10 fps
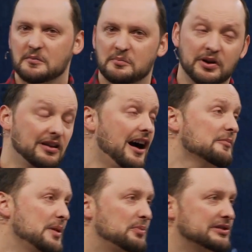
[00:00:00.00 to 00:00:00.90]
But a lot
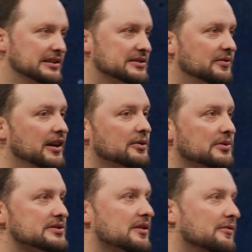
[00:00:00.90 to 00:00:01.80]
of people testified it
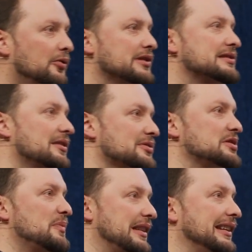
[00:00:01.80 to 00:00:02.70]
was the voice that was
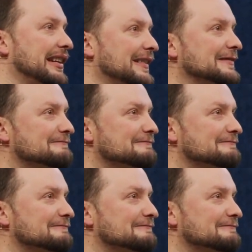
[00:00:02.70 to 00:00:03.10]
speaking it.